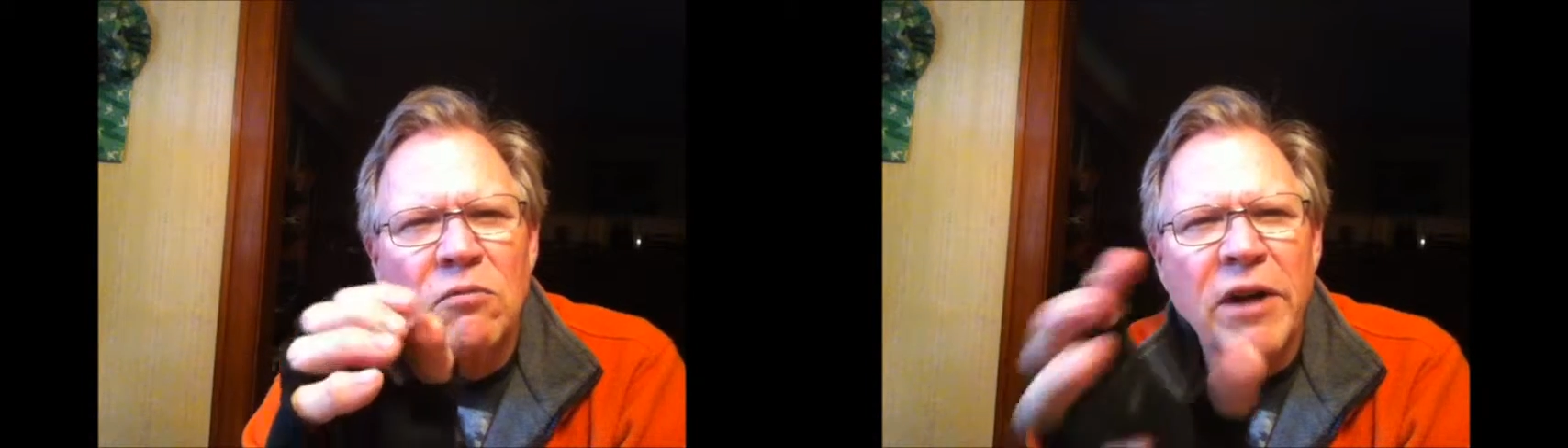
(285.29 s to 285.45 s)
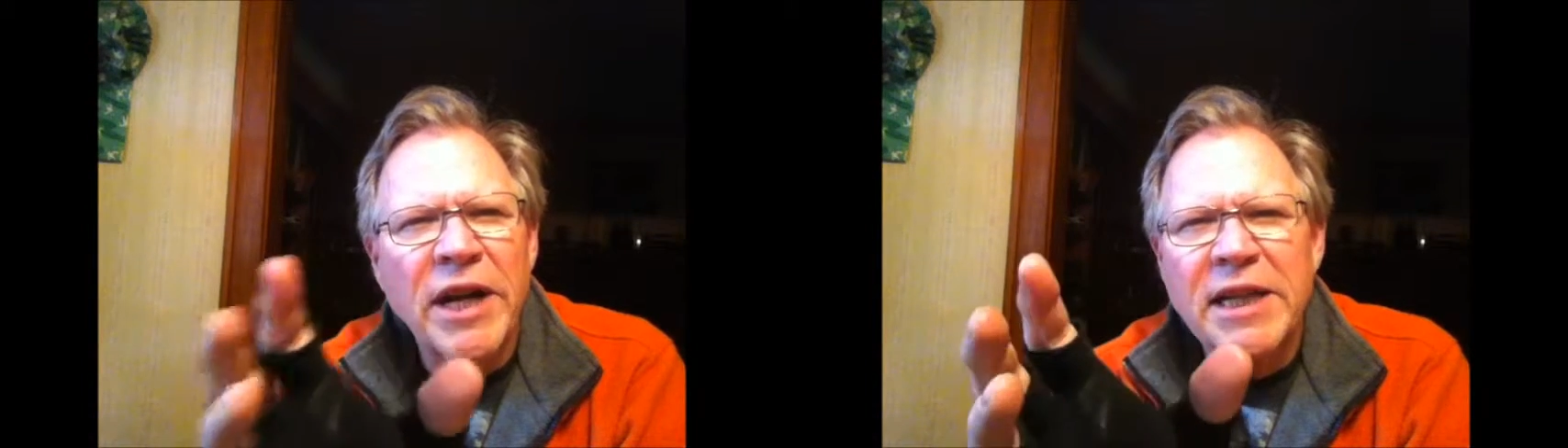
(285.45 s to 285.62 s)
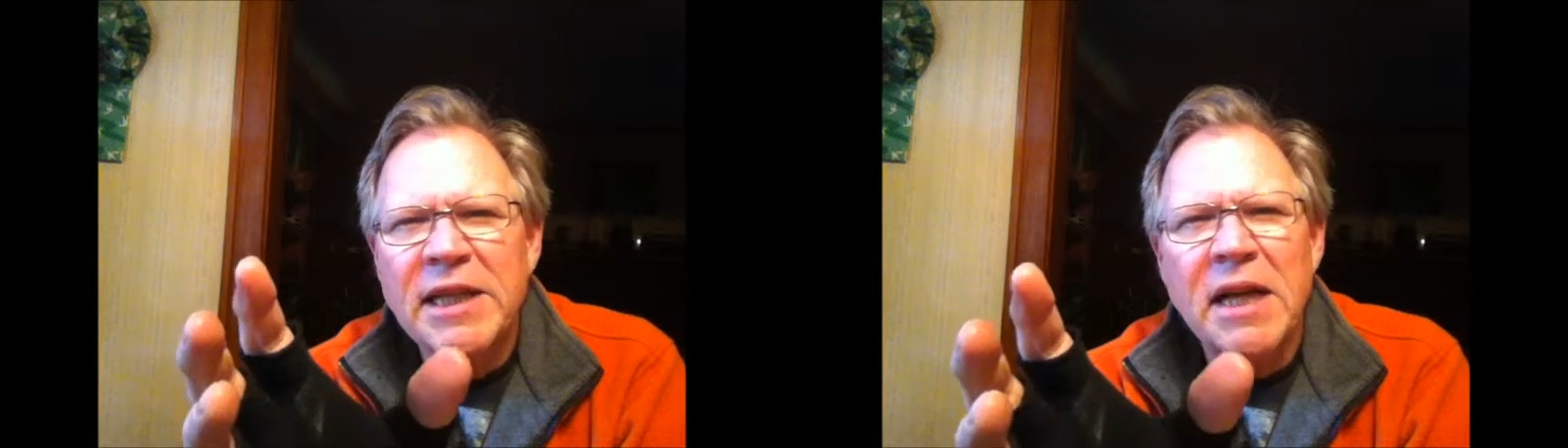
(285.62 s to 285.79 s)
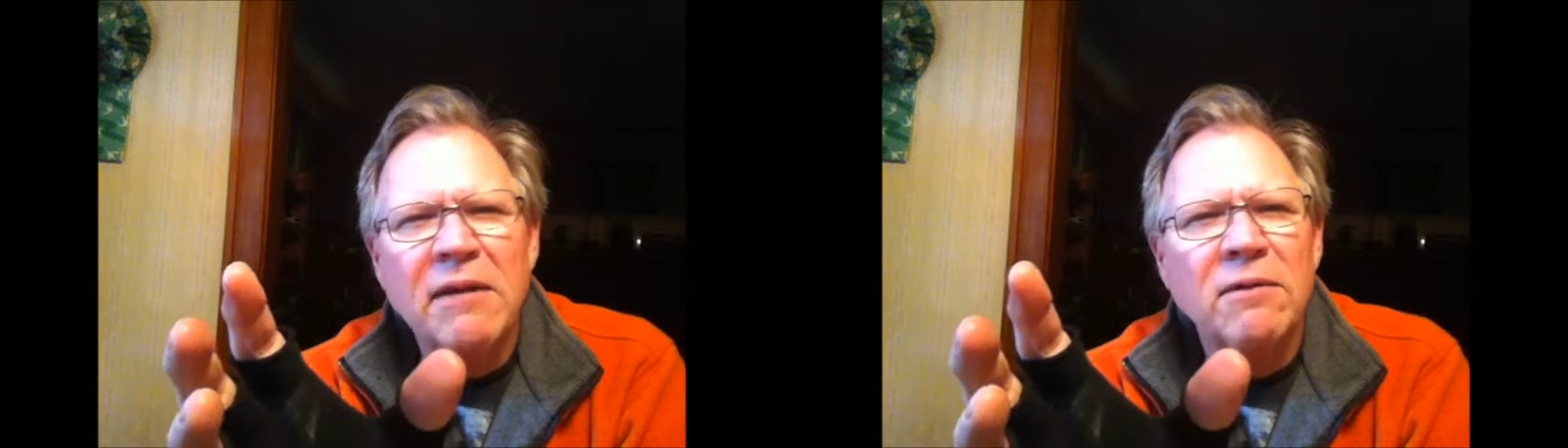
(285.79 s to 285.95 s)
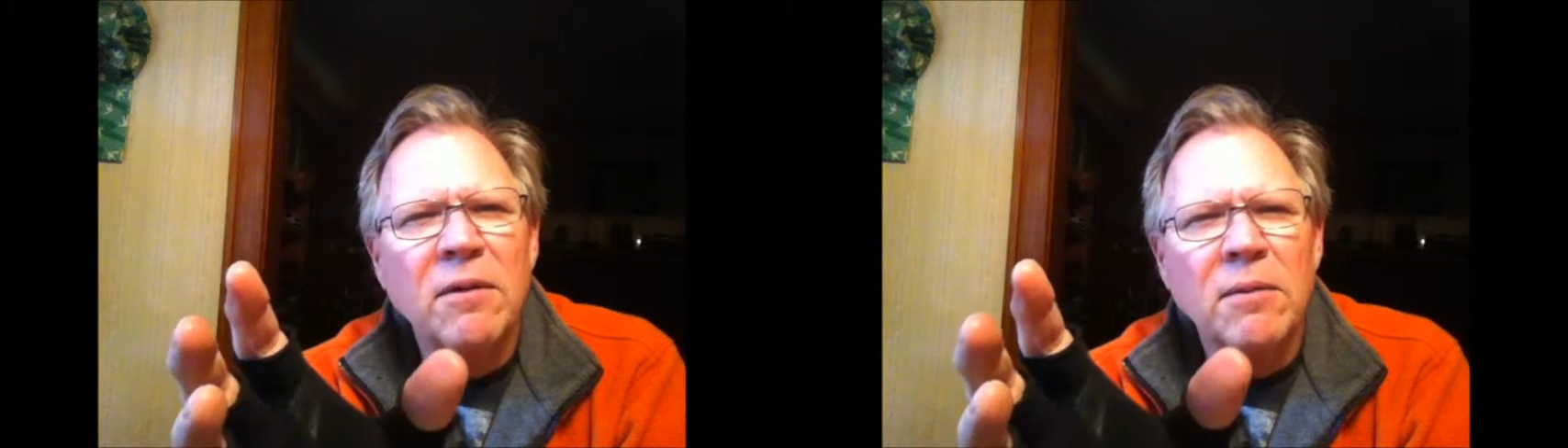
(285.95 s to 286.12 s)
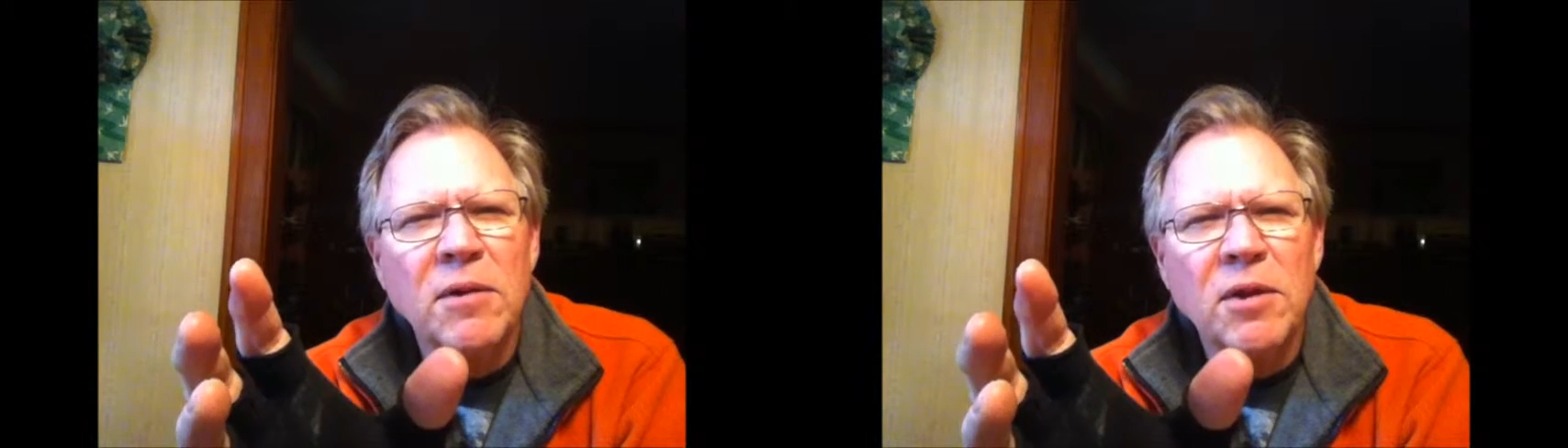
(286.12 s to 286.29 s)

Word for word: radiate from